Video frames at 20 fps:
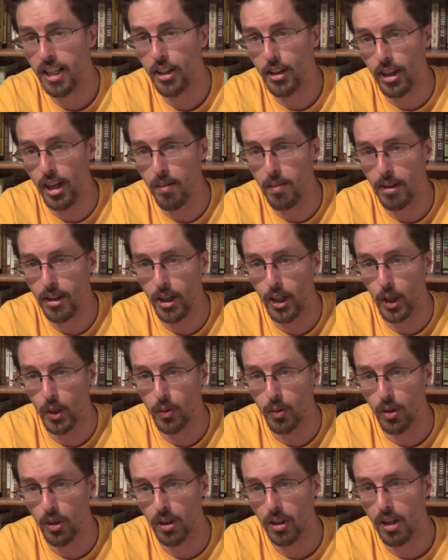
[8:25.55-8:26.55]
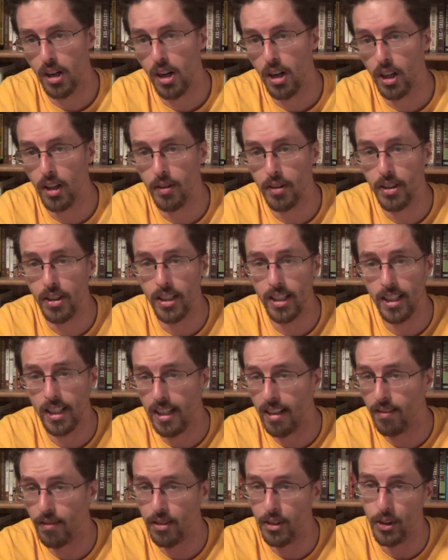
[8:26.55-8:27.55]
Did you happen to care for it all? If you
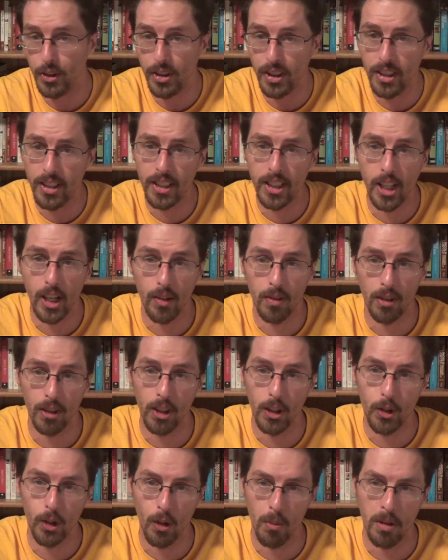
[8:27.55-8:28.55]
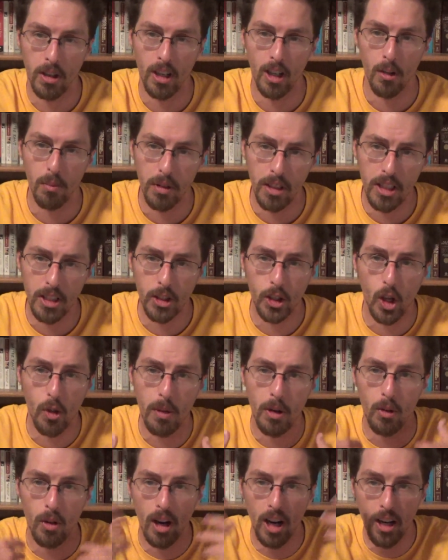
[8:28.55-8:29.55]
if you didn't care for this film at all, please tell
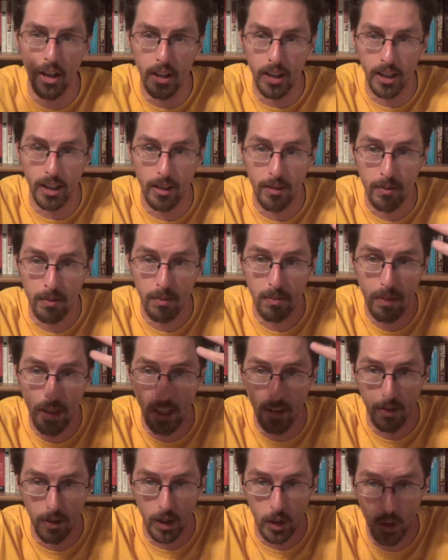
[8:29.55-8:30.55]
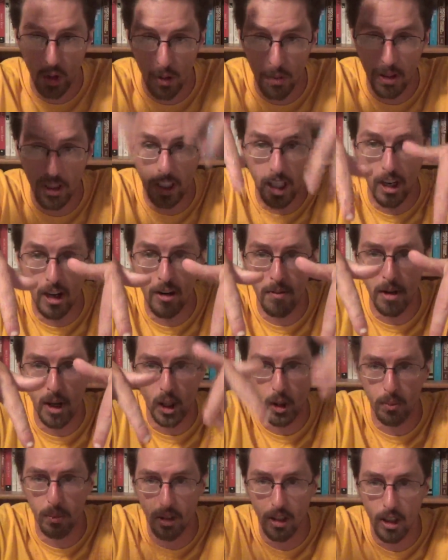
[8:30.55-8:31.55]
me why you didn't care for this film in the comment
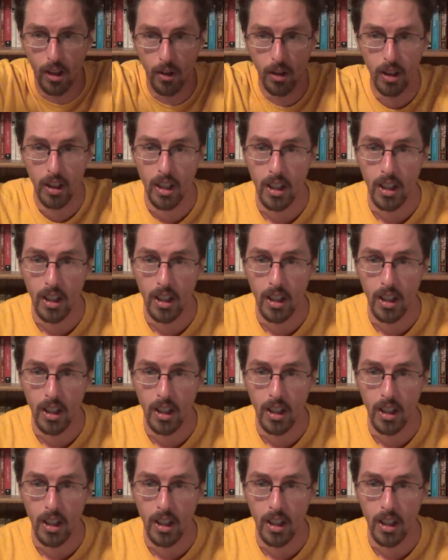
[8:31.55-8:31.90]
box below.